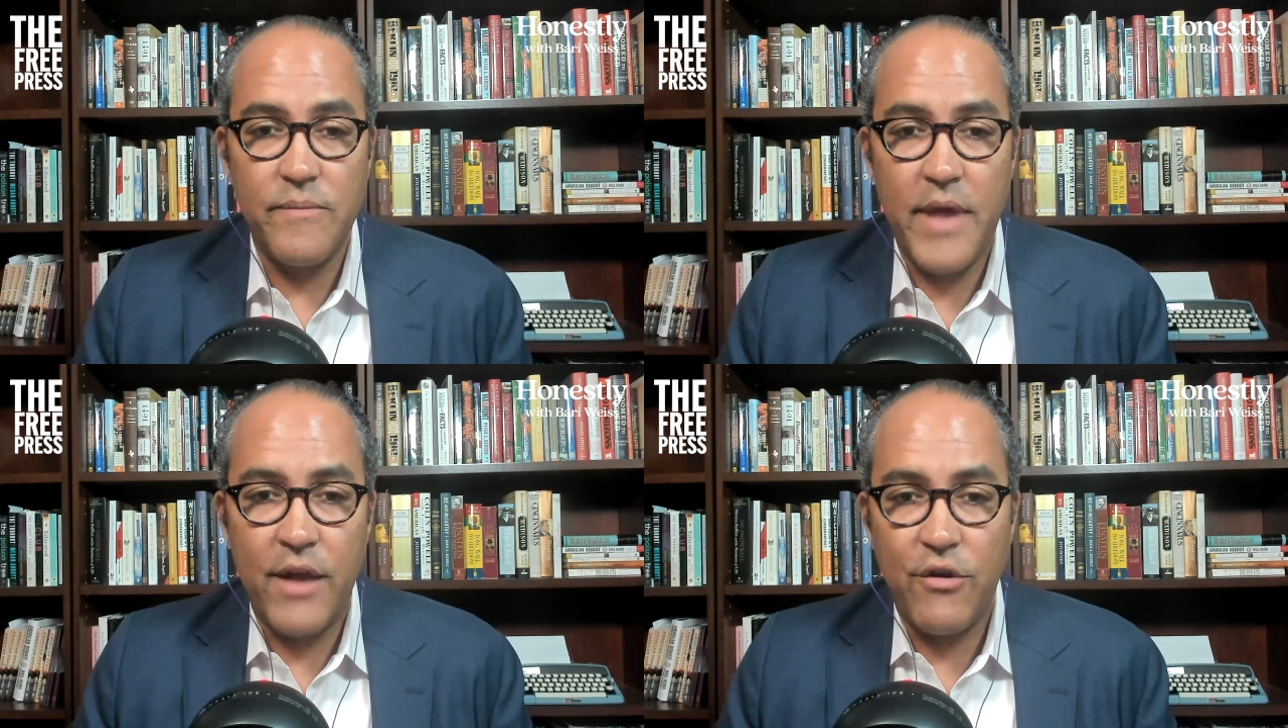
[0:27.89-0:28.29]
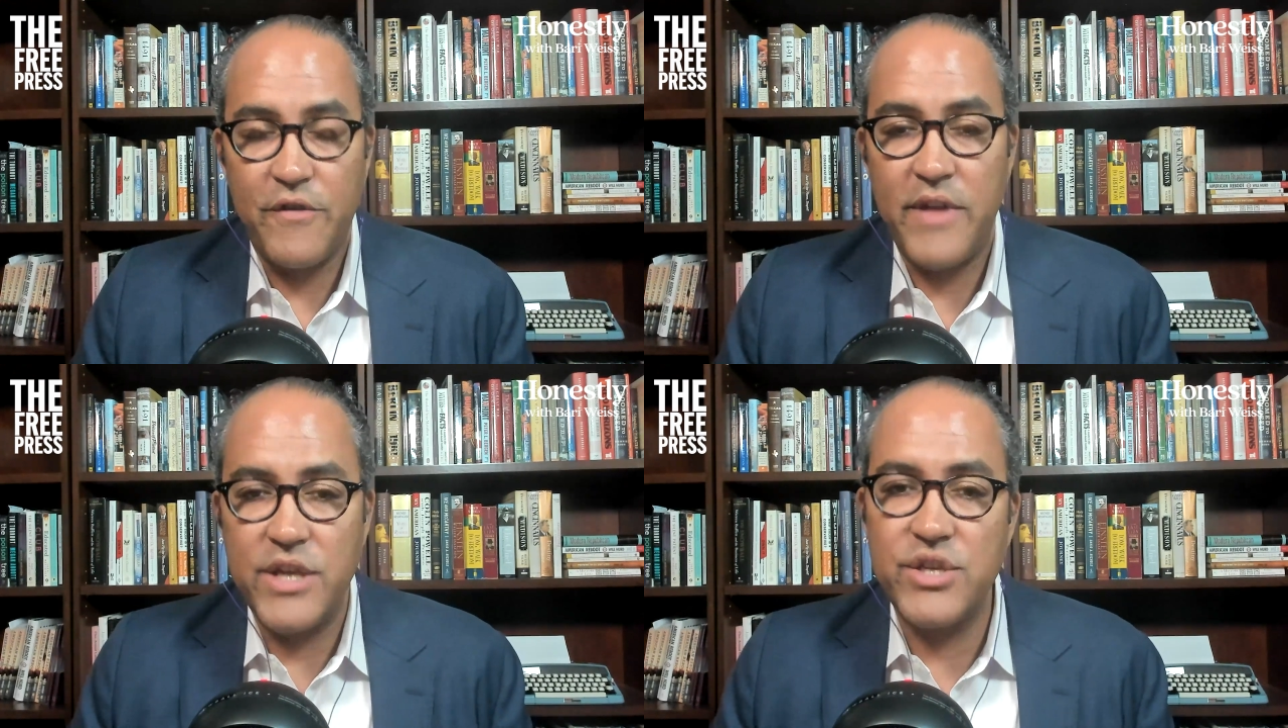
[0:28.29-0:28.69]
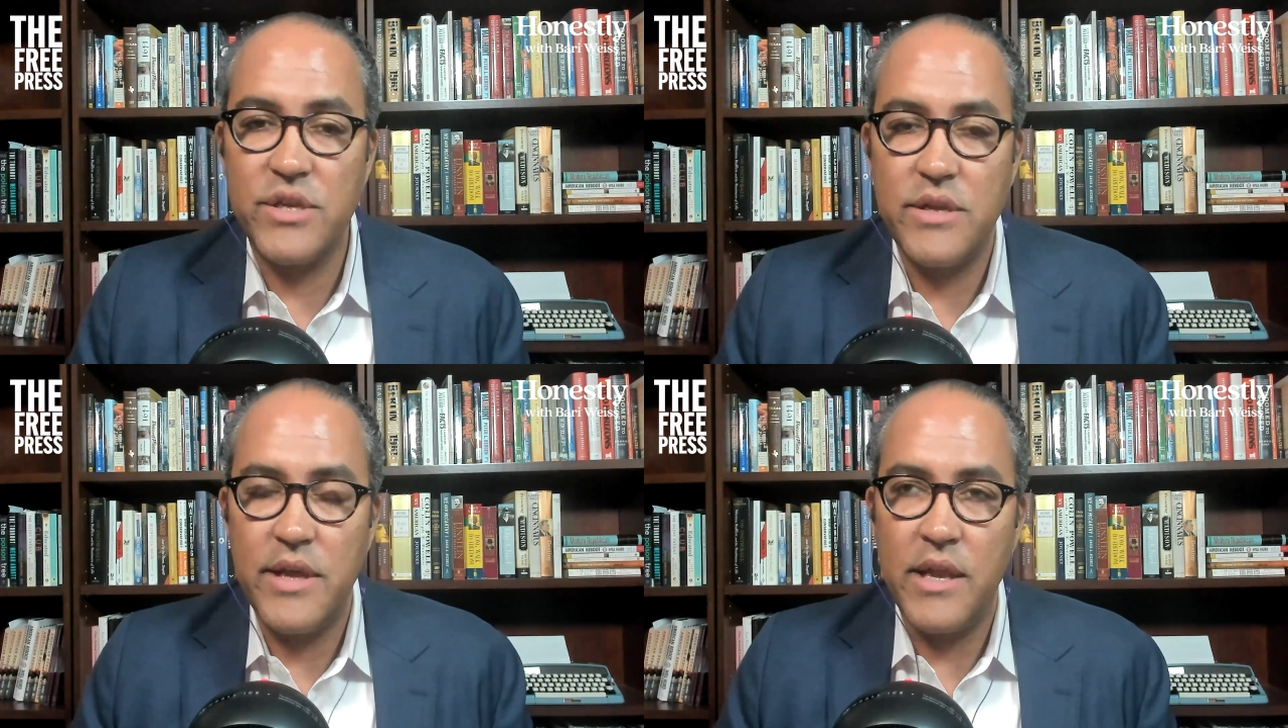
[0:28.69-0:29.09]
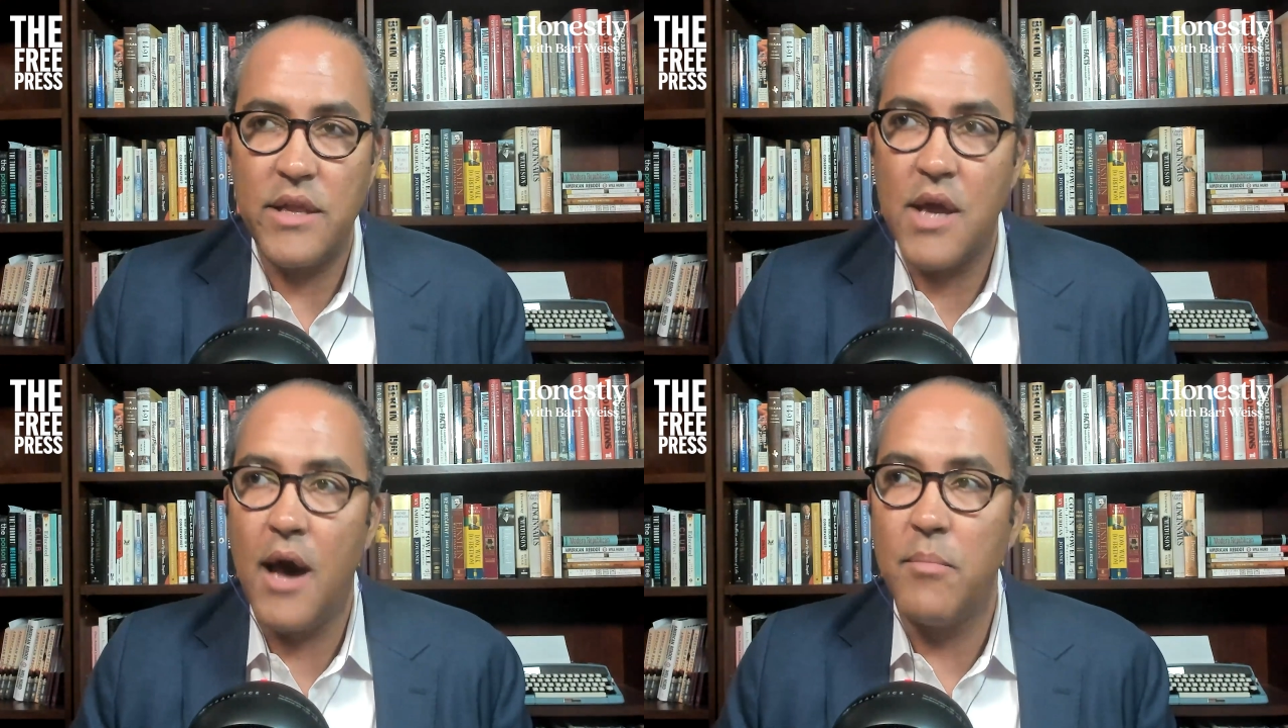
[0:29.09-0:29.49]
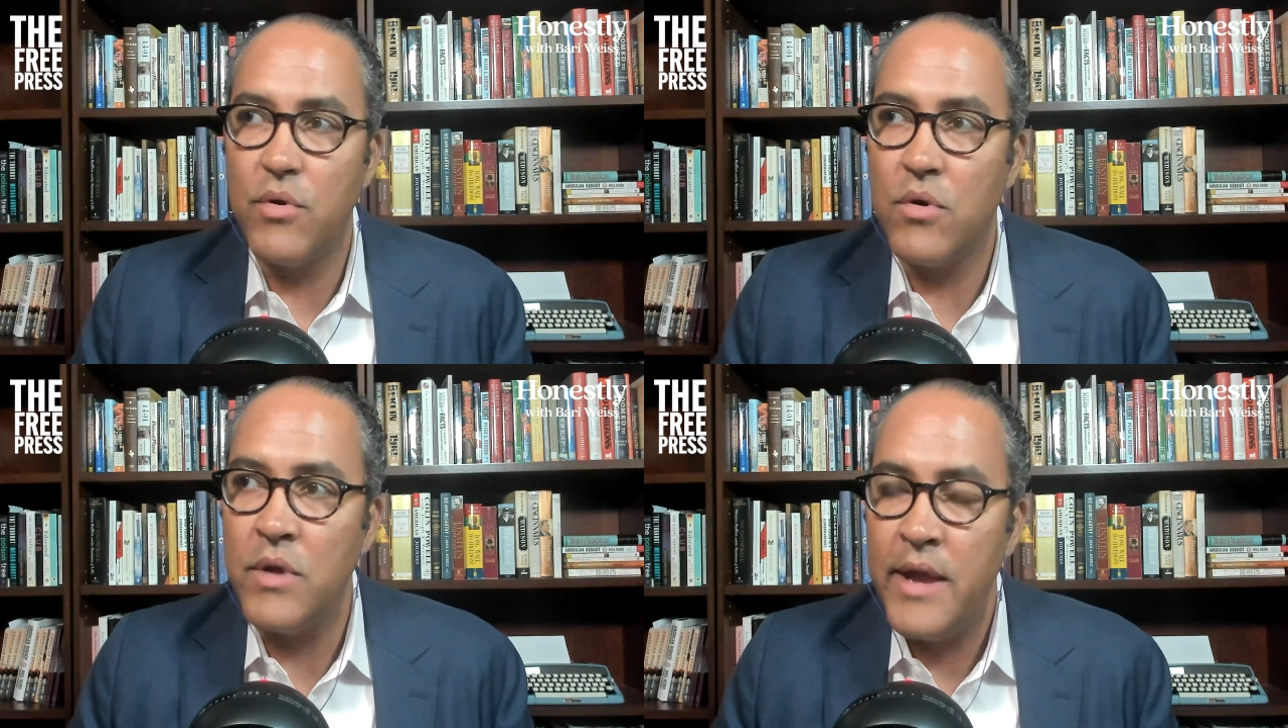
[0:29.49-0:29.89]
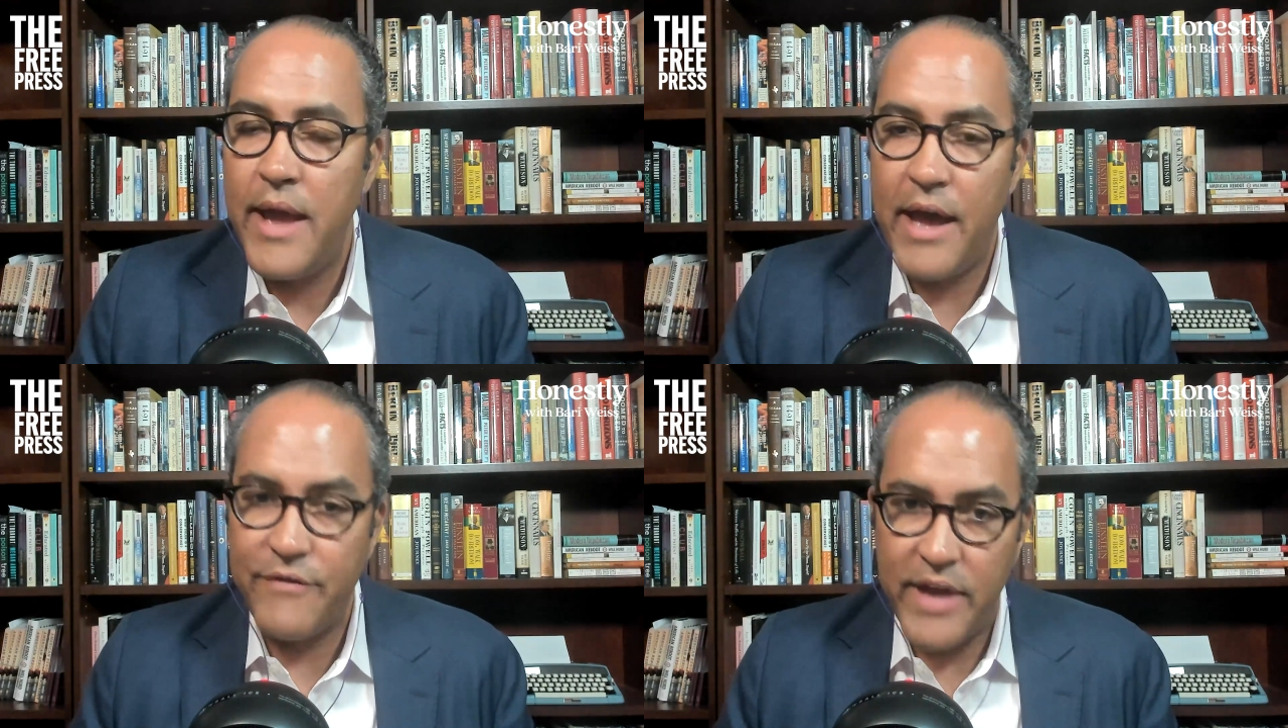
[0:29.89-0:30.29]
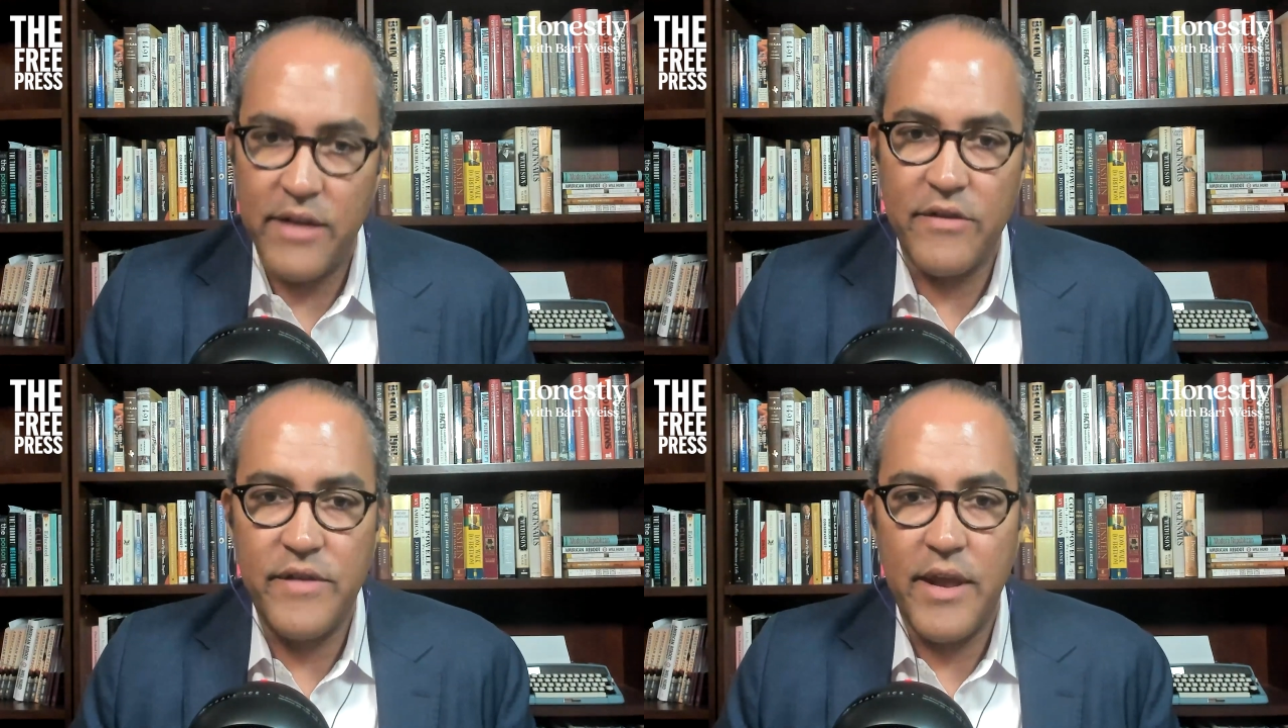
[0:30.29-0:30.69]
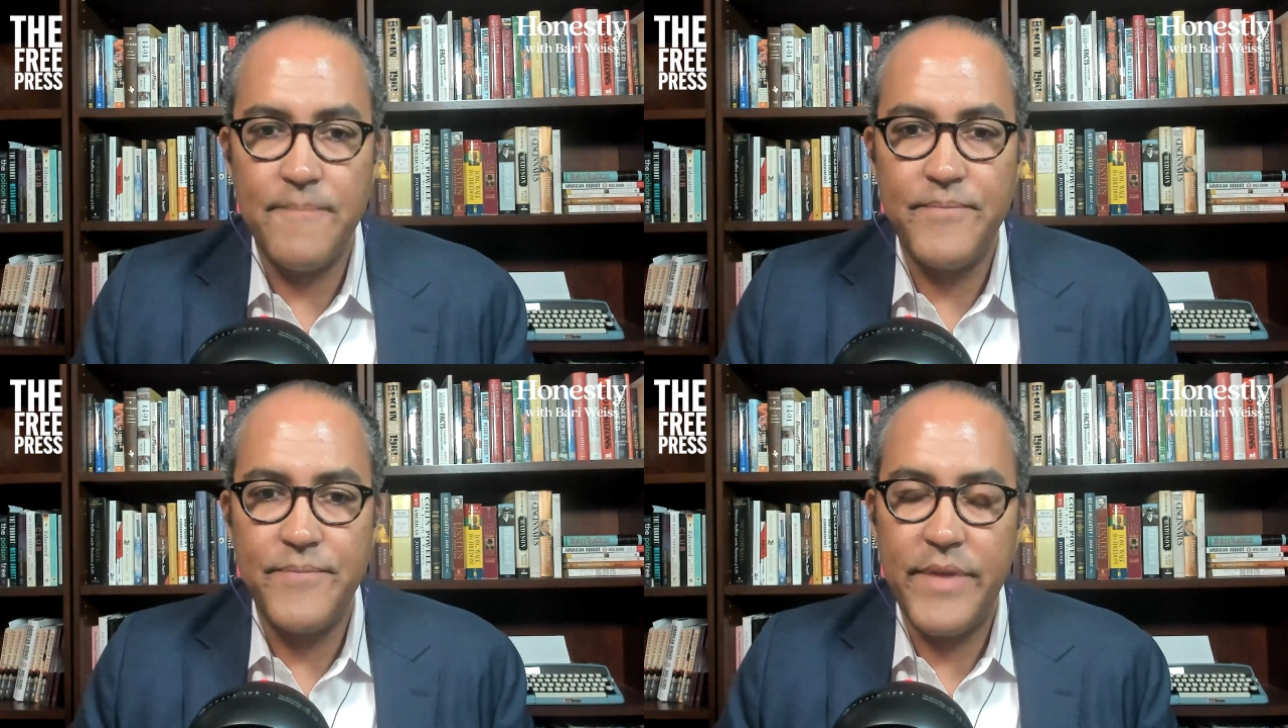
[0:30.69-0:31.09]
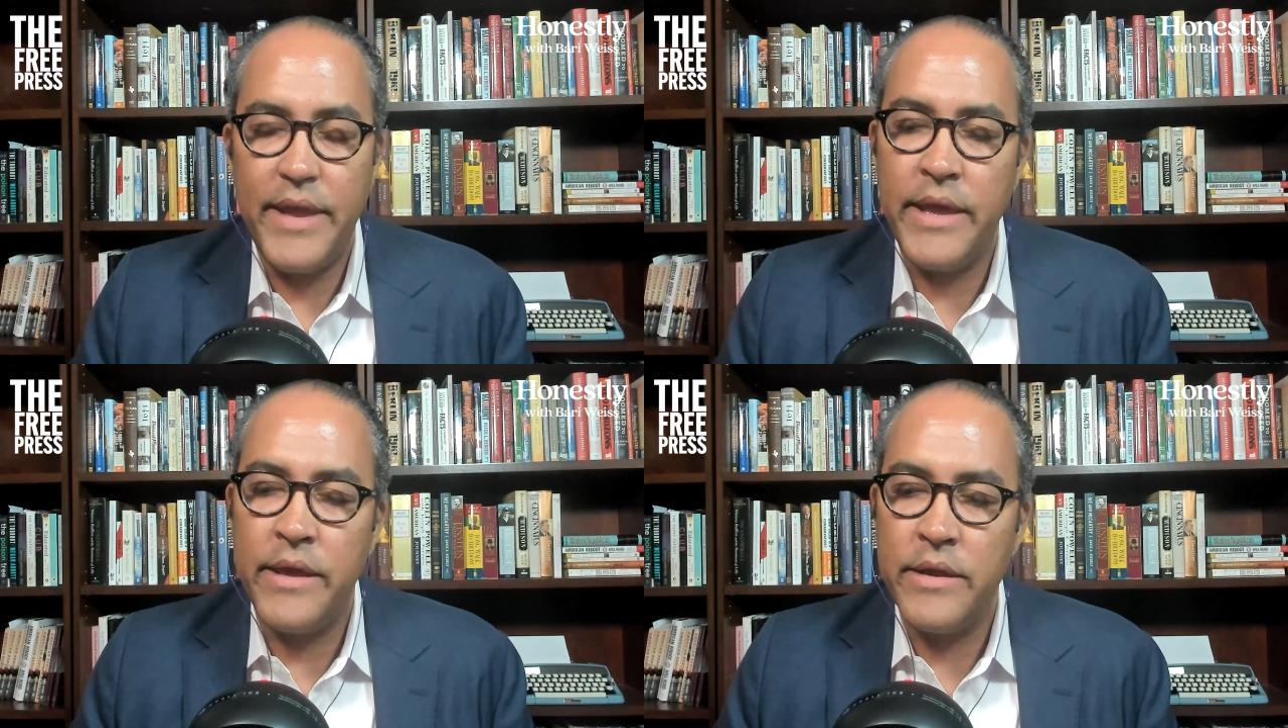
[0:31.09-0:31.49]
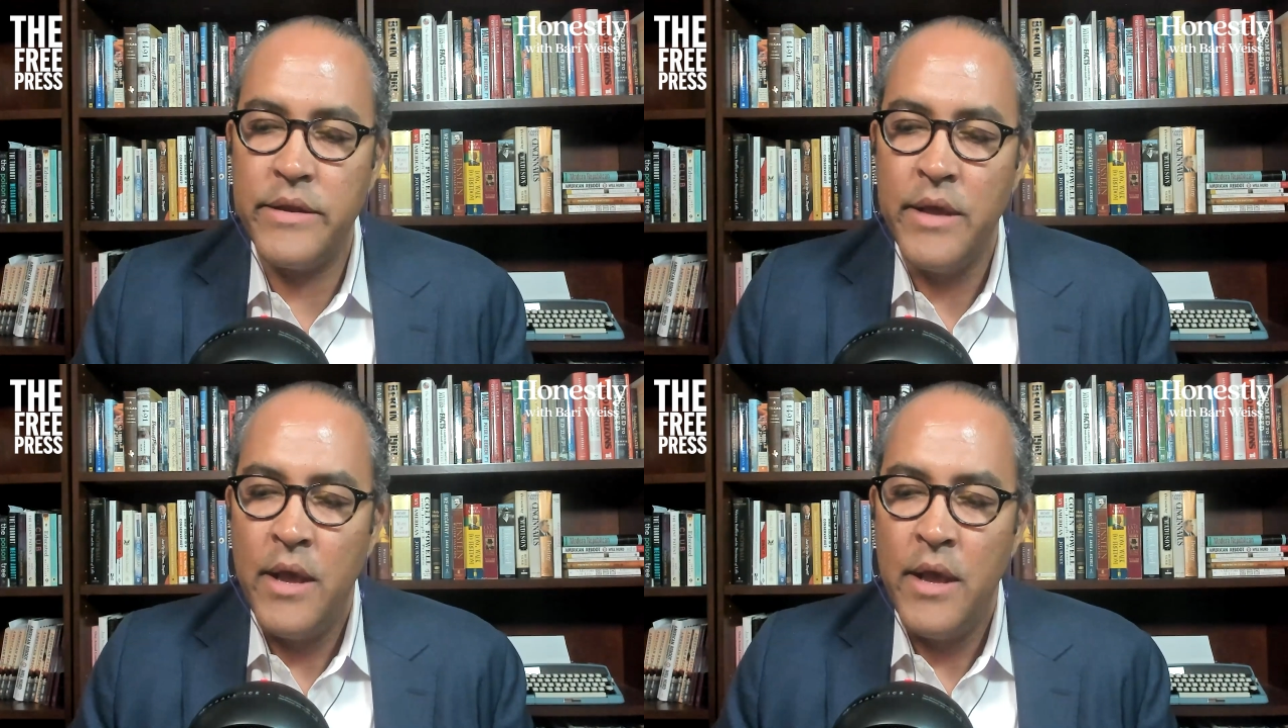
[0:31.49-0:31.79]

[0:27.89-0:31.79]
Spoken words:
at our station in Kabul, Afghanistan. And